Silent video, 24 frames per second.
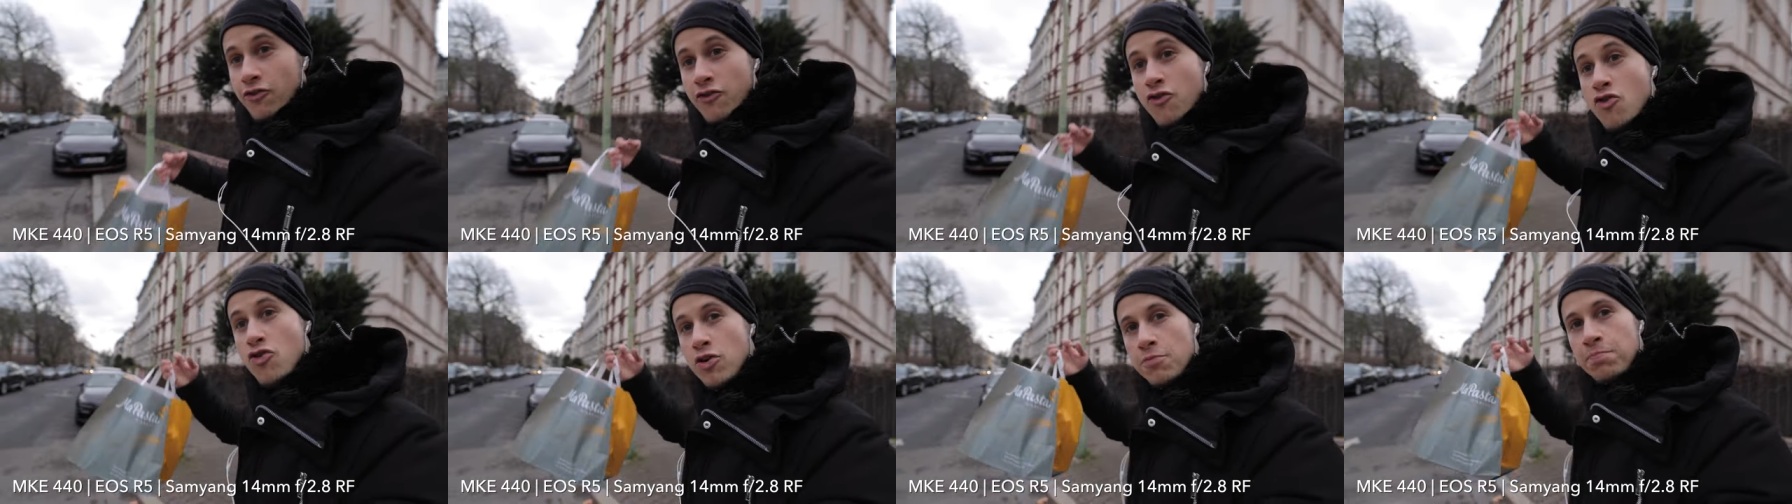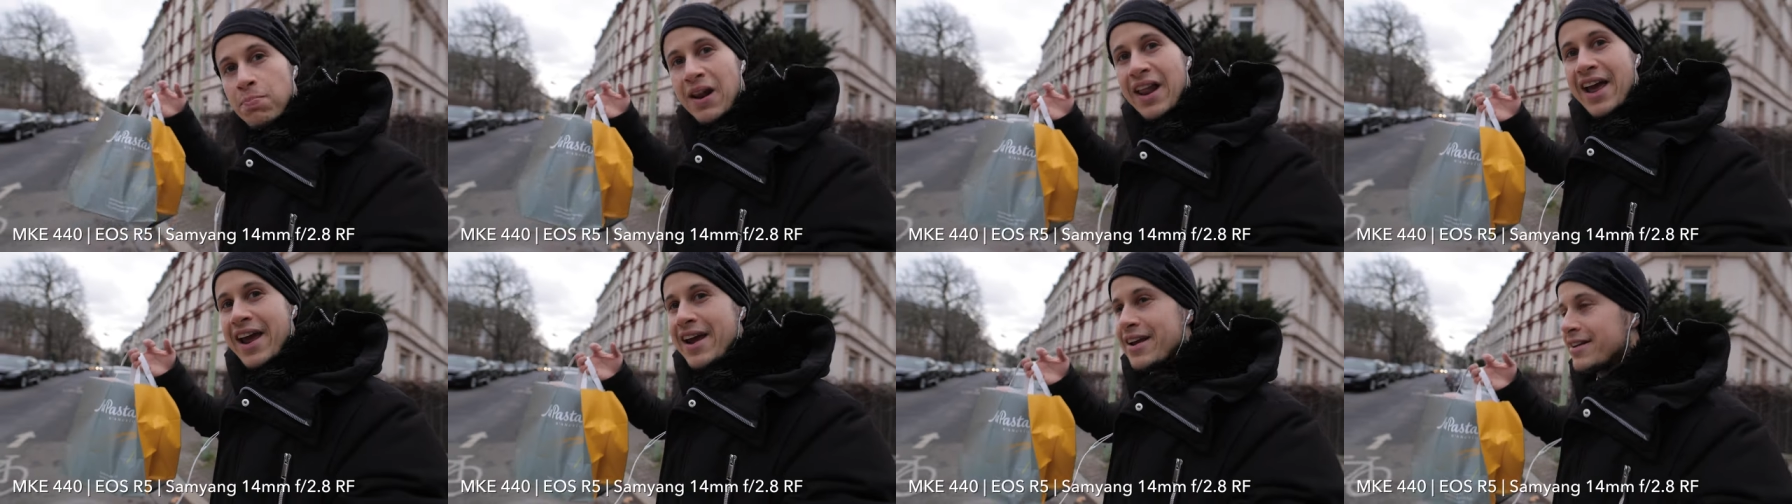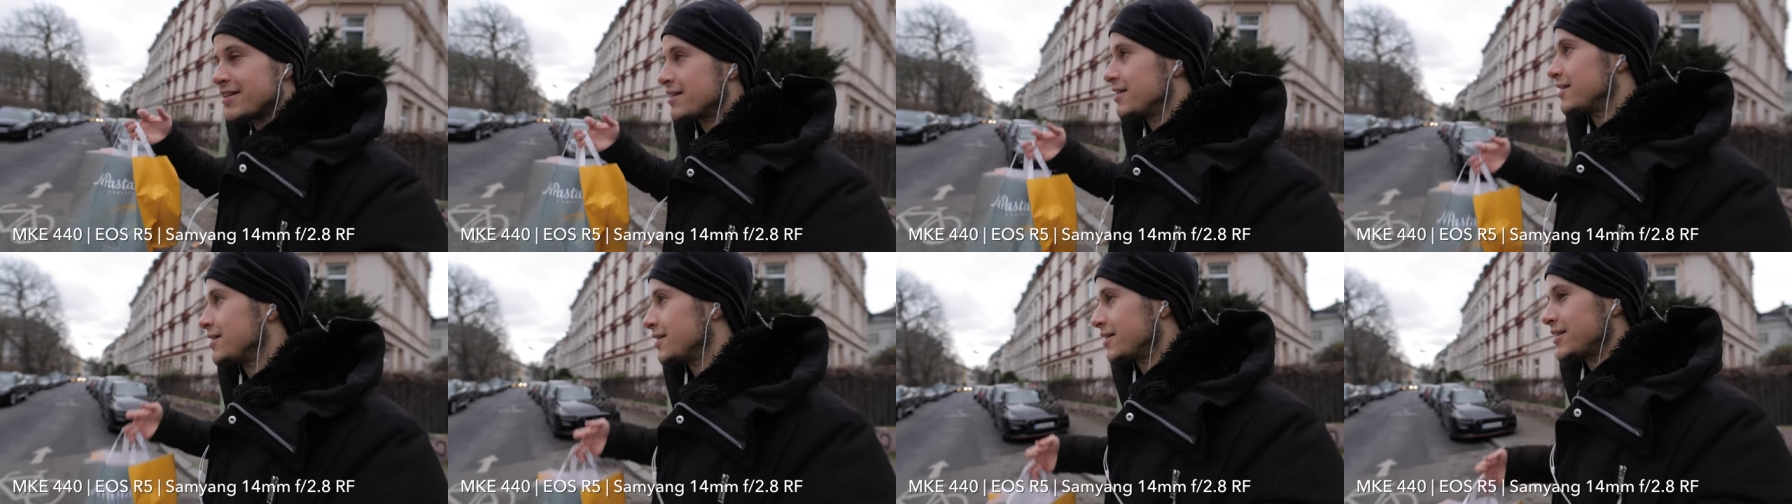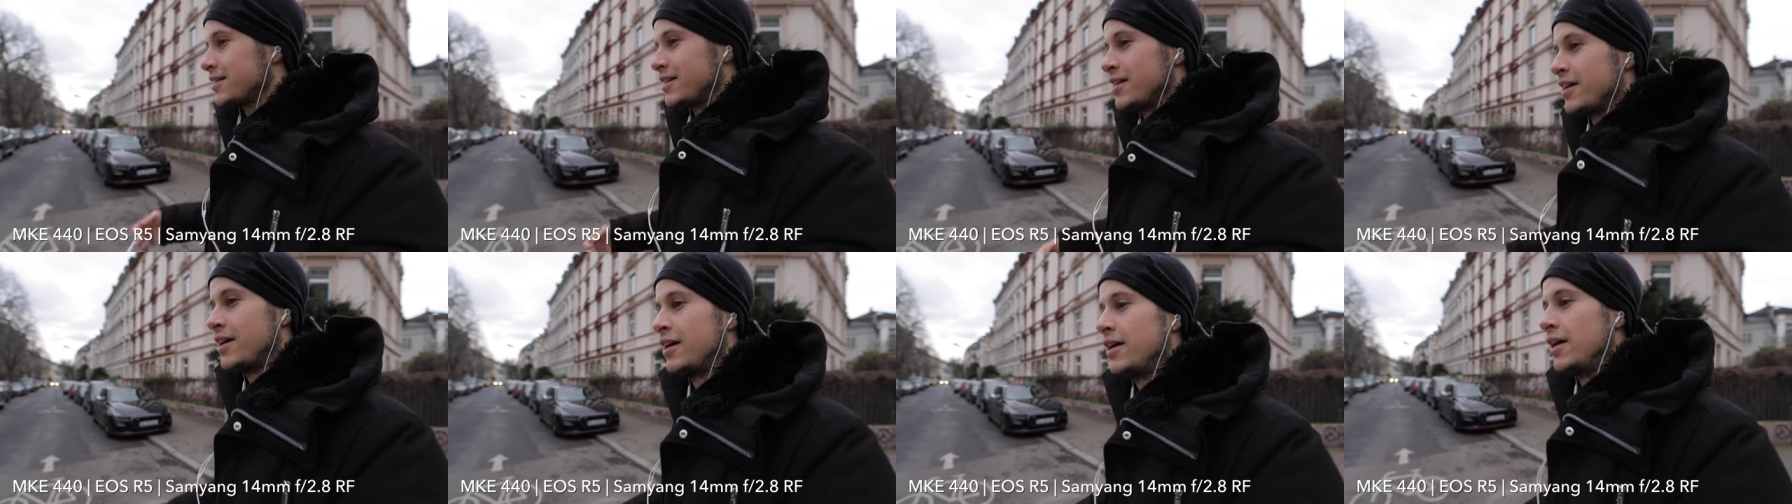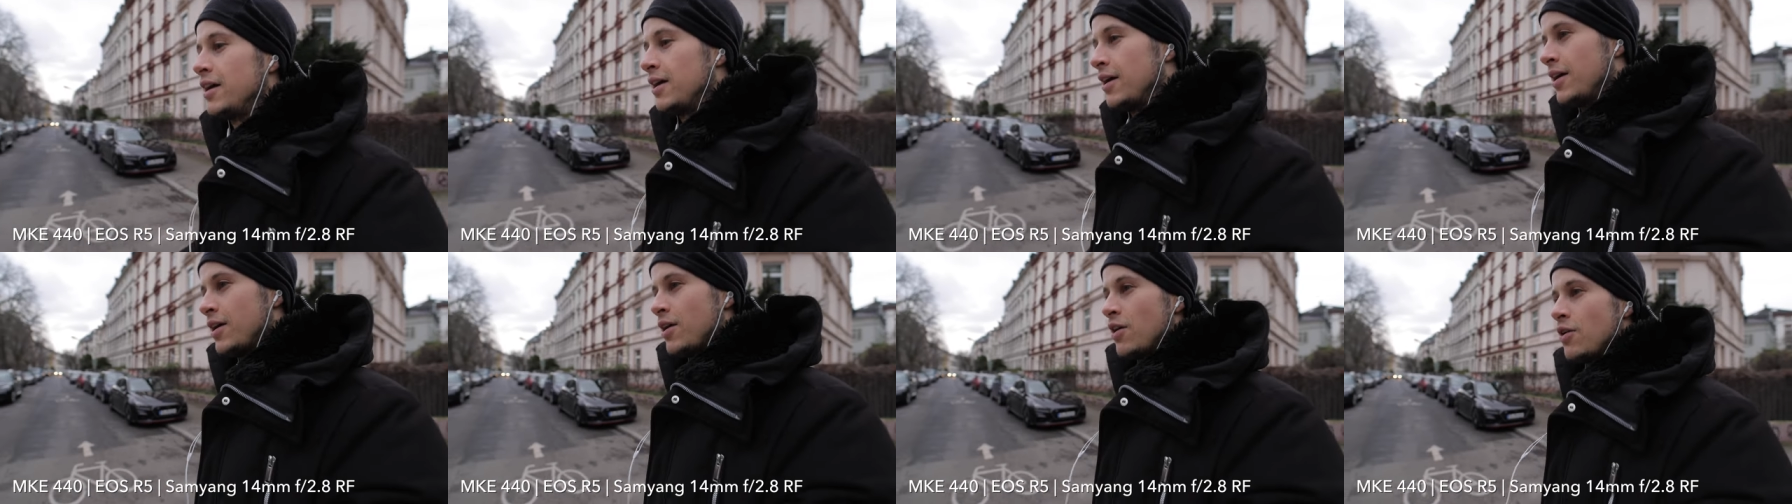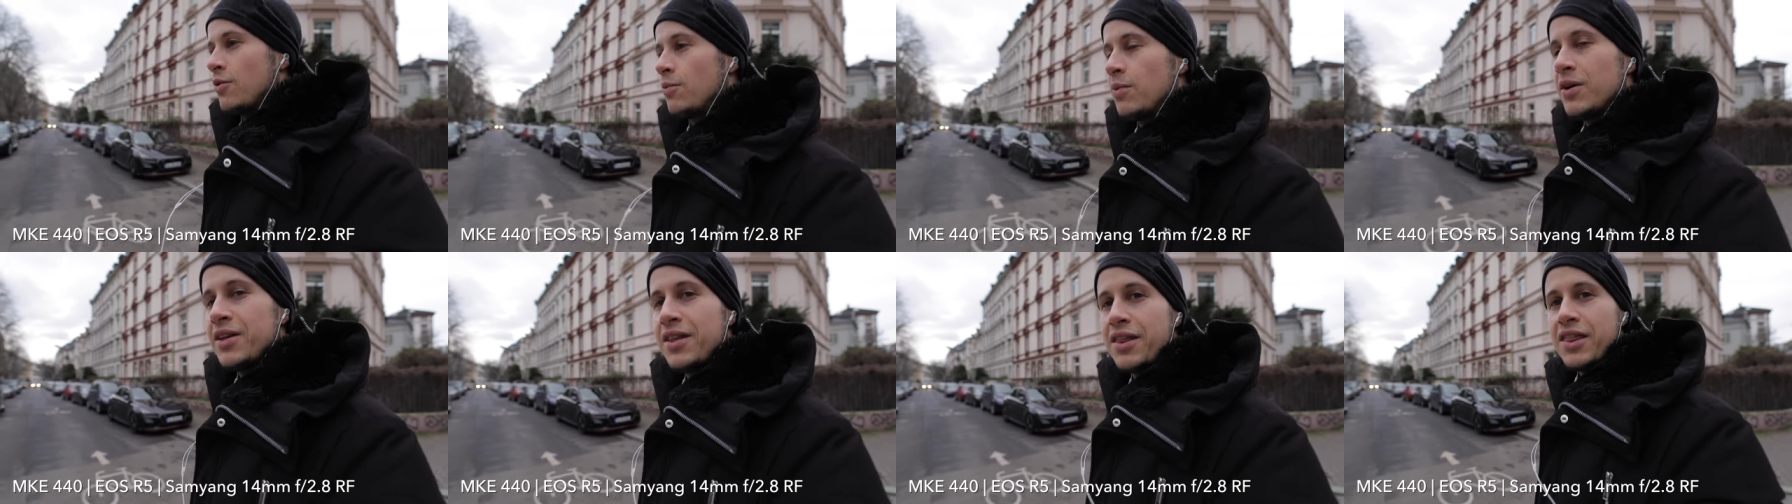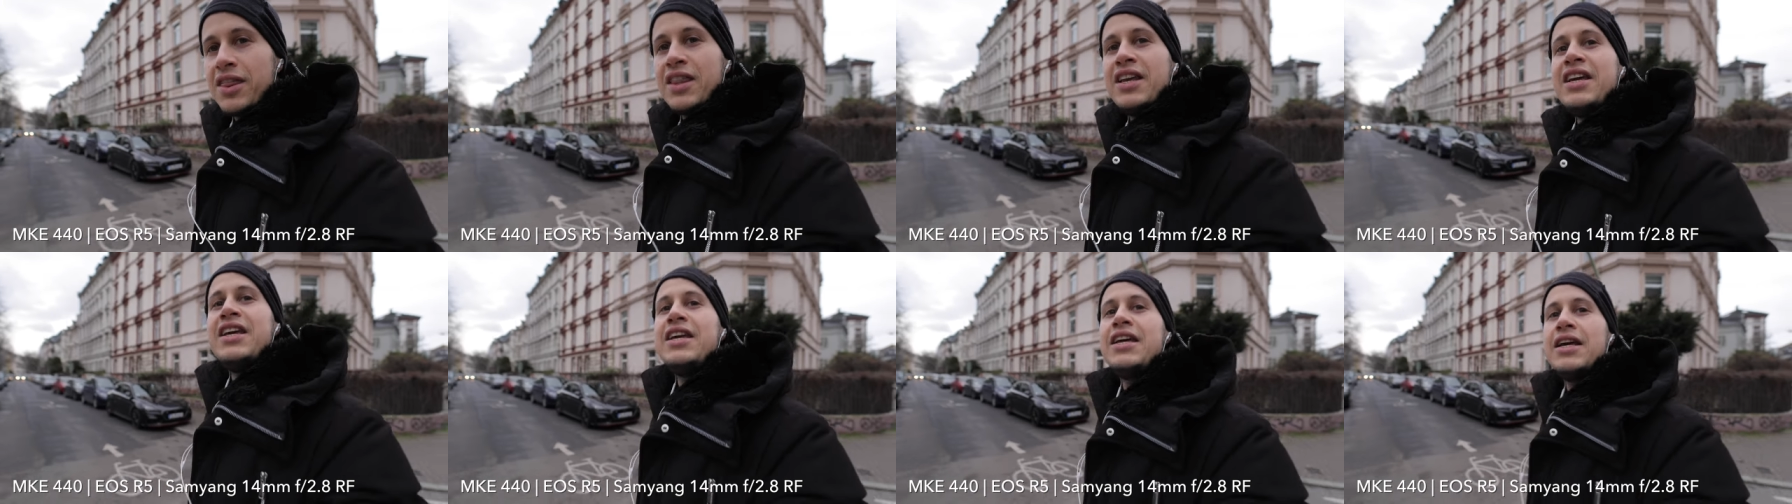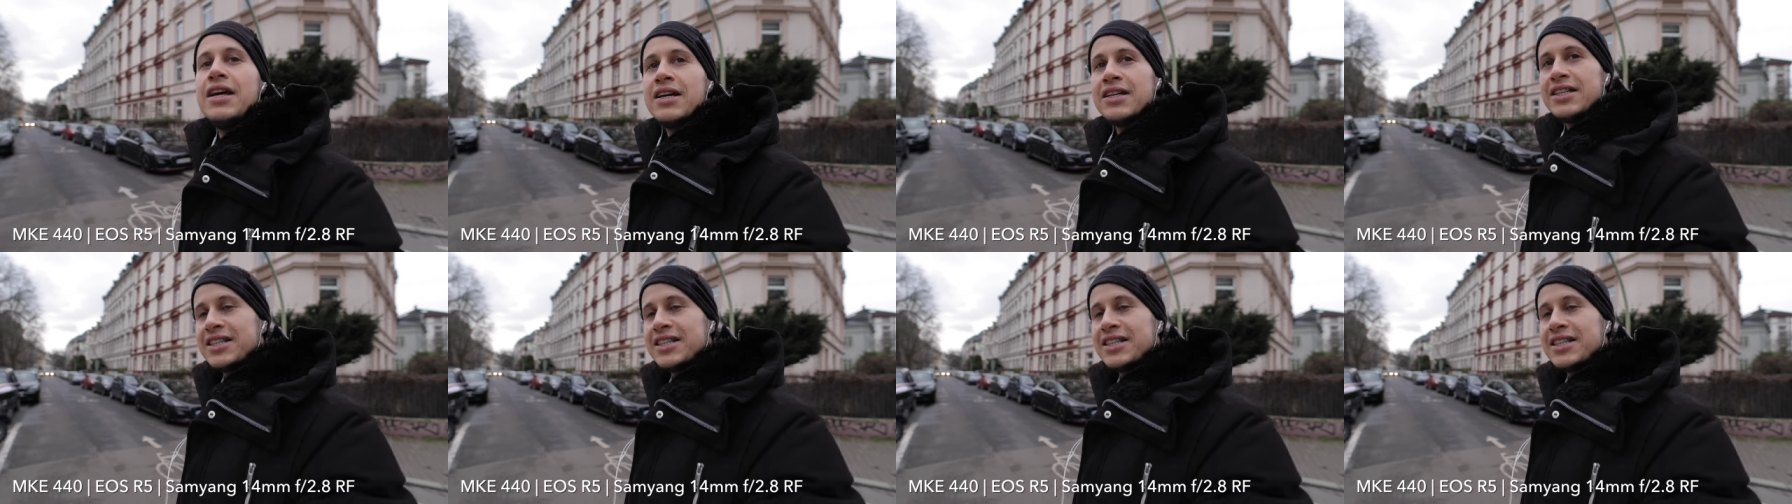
food places with the